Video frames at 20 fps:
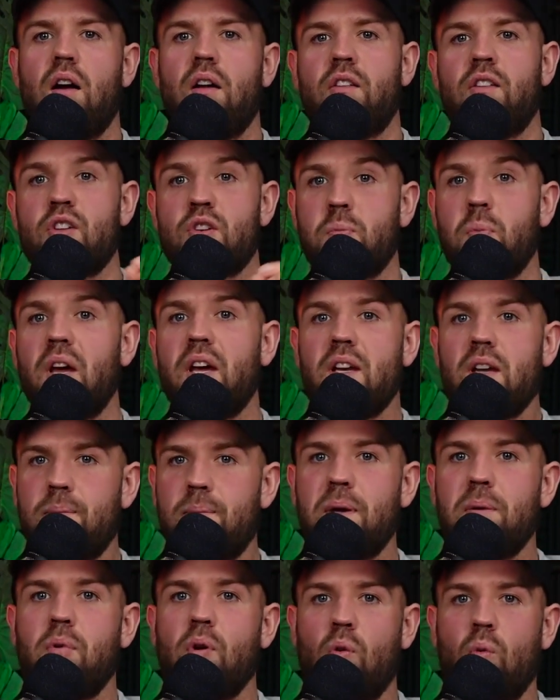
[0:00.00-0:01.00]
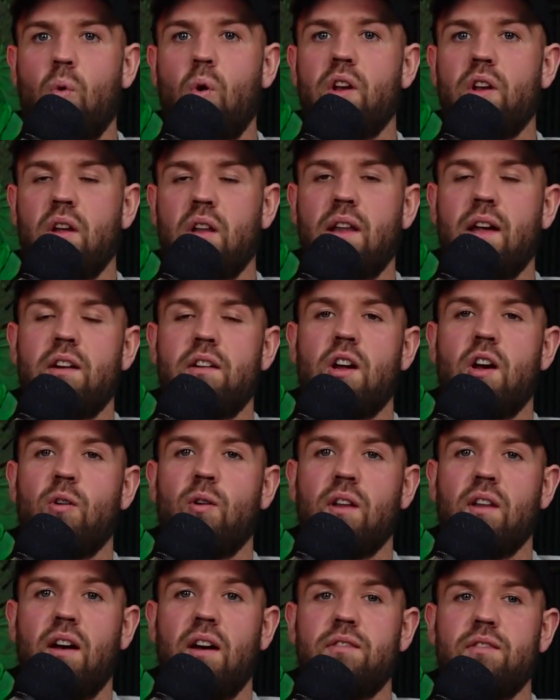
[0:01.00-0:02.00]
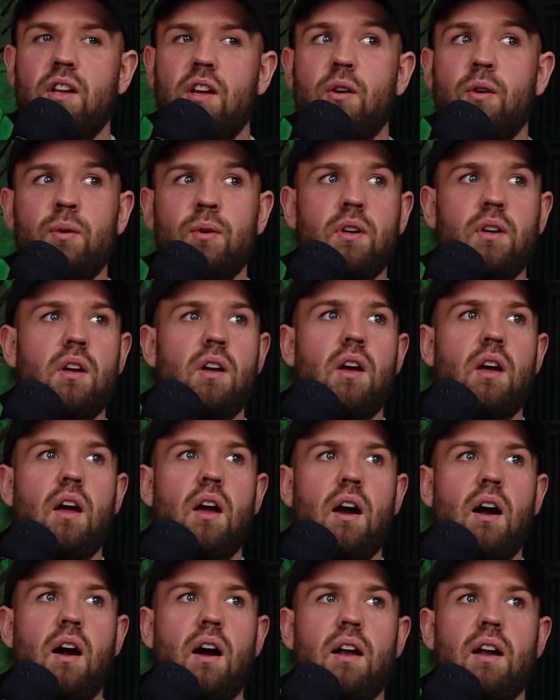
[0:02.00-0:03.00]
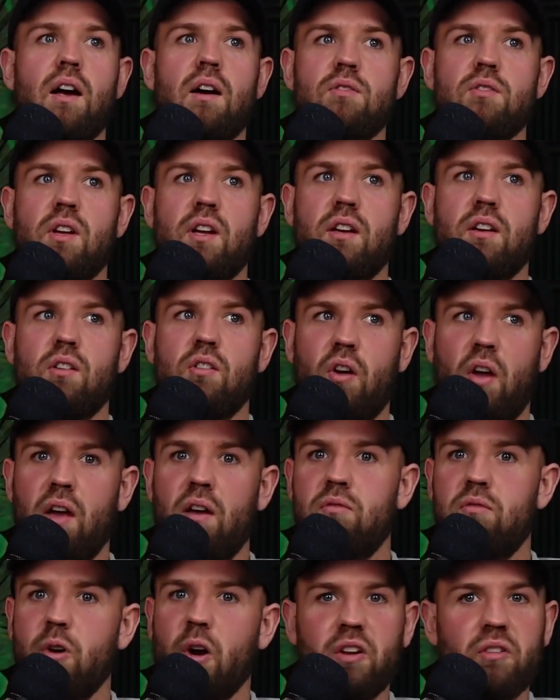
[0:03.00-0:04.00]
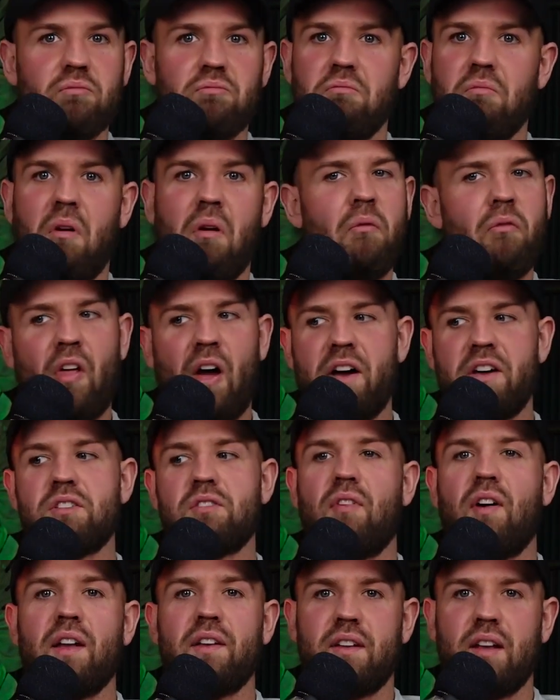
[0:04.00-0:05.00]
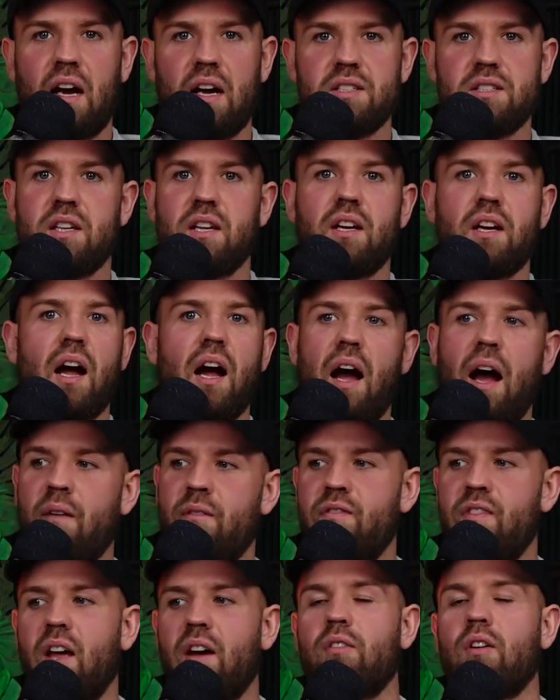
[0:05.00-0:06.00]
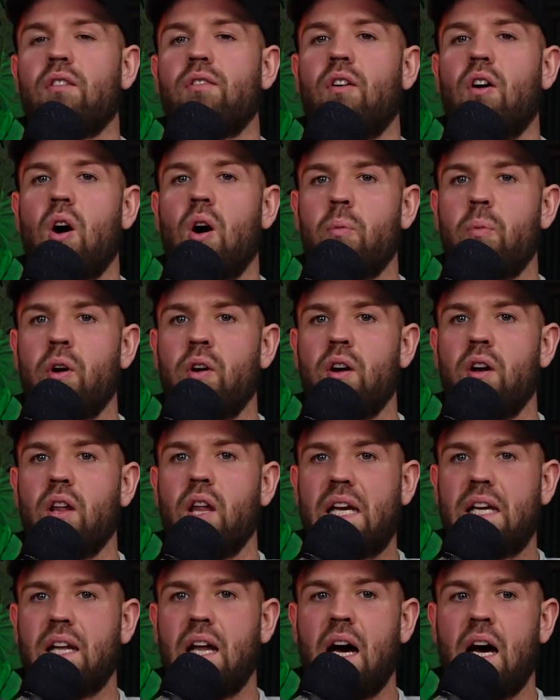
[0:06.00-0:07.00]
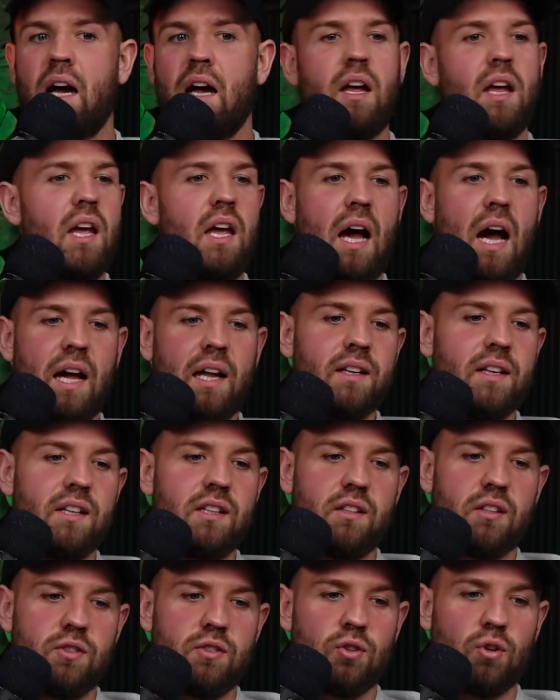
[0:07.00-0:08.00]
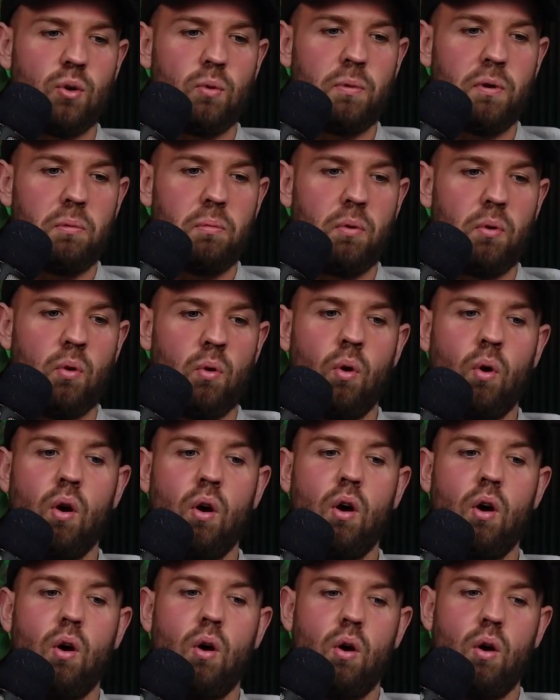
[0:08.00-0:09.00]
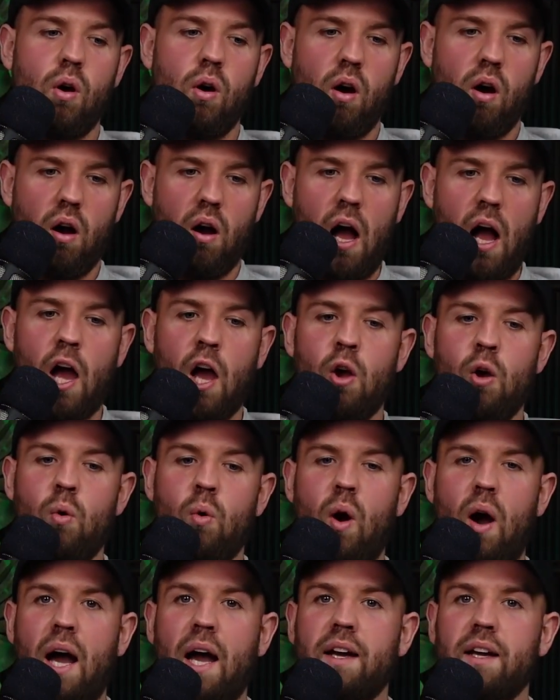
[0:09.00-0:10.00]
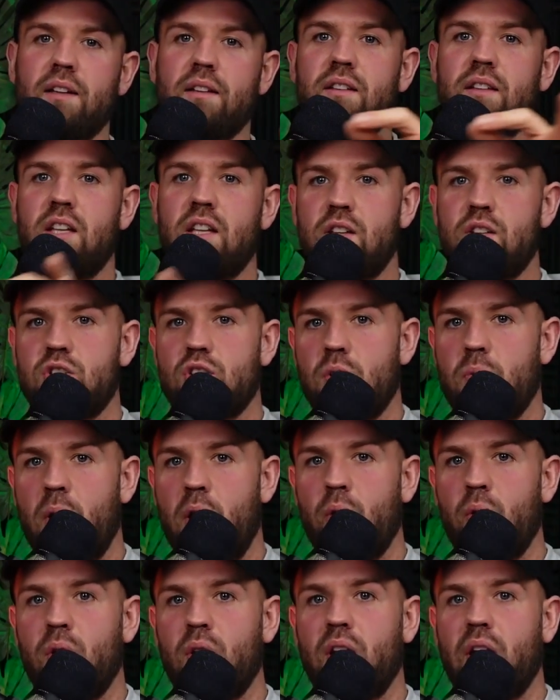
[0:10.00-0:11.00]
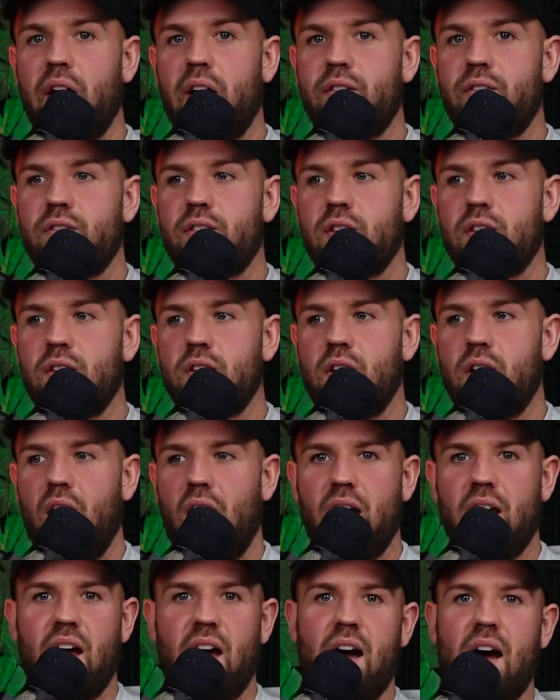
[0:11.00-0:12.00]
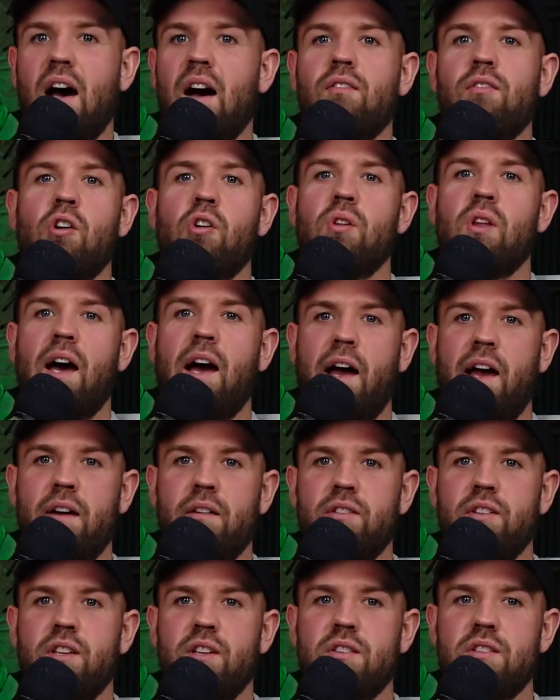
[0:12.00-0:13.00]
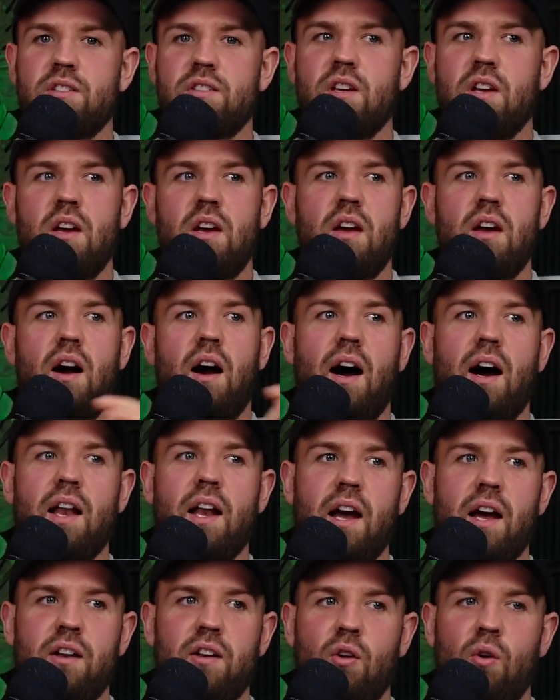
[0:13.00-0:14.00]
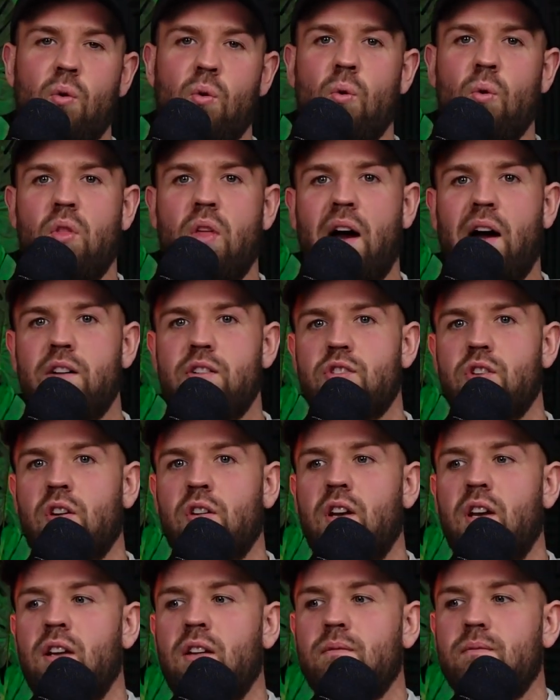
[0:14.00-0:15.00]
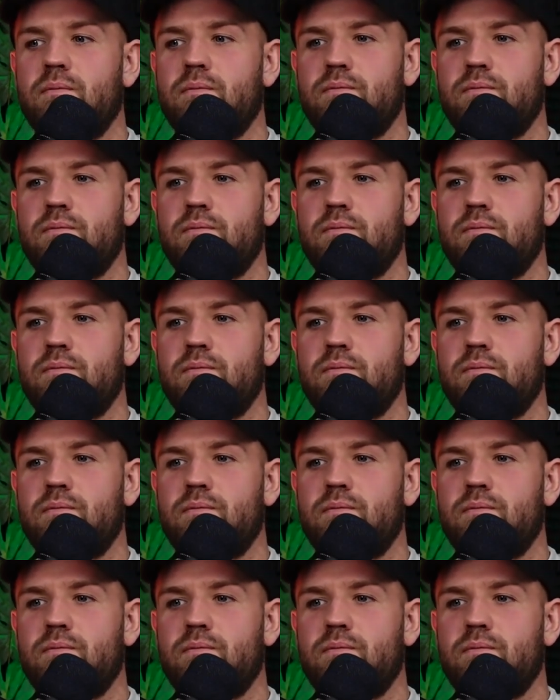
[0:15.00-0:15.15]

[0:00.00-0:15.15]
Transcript: And there's plenty of people who want to learn how to lift now. And I was like, okay, right, that's fantastic. I've never thought about it like that. I need to show people how I can teach them how to lift, and I have all that evidence. And I know that journey.